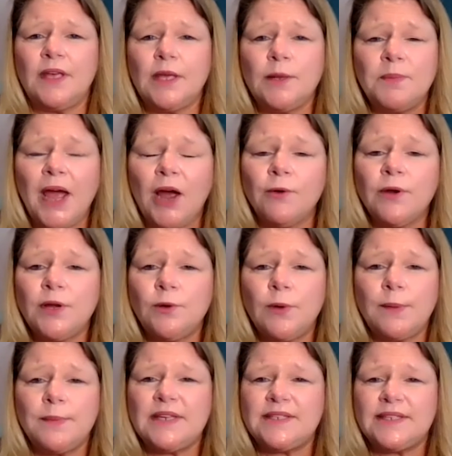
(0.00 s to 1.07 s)
Empowering
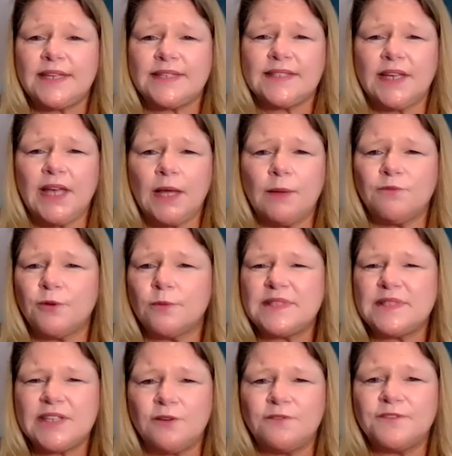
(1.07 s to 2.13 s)
women doesn't come from
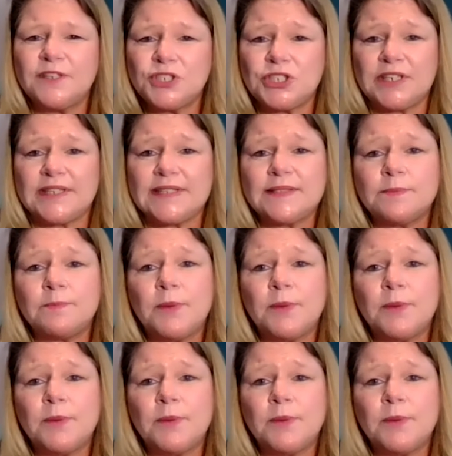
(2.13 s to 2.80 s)
selfishness,